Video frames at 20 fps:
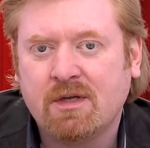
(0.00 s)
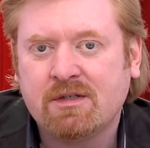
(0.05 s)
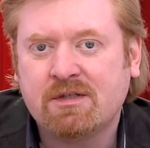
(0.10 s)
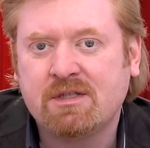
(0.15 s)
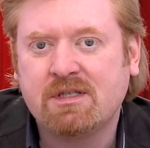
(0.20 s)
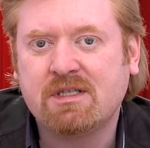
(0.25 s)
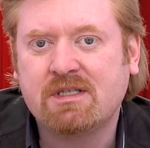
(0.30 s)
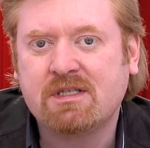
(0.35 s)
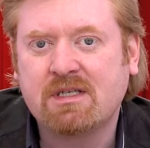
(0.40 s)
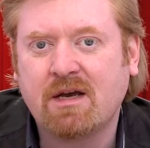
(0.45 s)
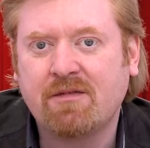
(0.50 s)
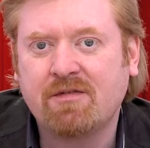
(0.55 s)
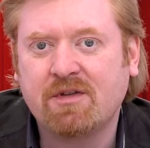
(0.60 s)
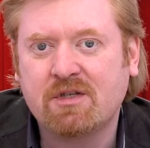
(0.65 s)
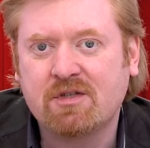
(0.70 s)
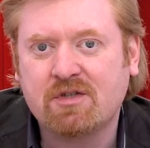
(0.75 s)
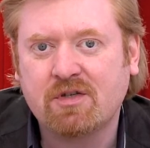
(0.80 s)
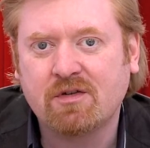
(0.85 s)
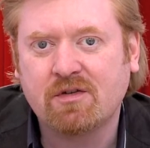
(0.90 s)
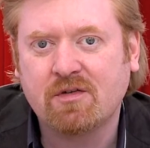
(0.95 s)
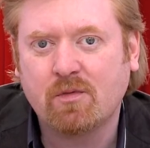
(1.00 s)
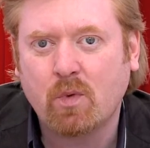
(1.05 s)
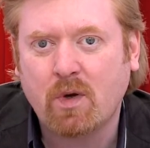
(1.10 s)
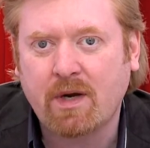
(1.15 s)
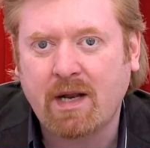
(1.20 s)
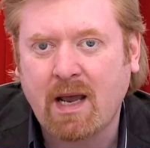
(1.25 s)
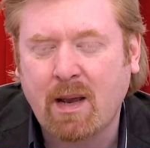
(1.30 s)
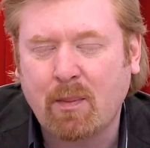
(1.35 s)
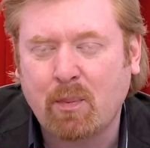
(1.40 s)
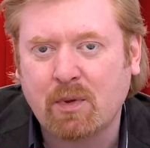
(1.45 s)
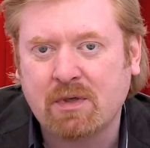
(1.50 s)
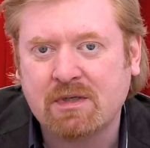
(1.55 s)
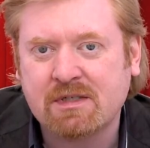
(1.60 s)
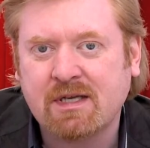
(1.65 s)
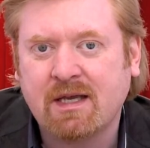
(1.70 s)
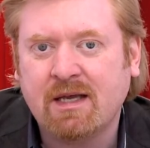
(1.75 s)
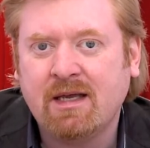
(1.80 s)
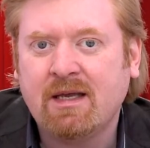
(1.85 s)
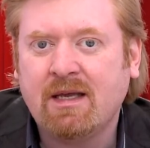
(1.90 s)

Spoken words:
to discover the truth of what happened.